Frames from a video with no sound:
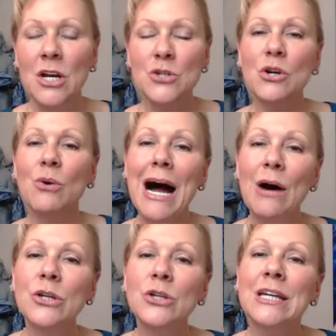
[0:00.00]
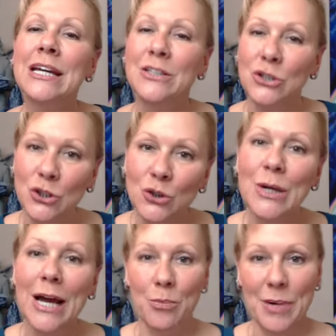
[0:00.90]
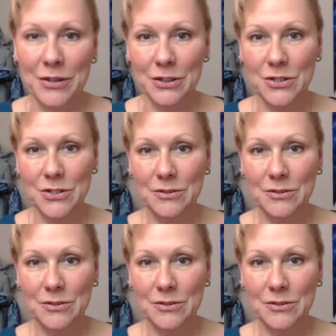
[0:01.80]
So how can you help others?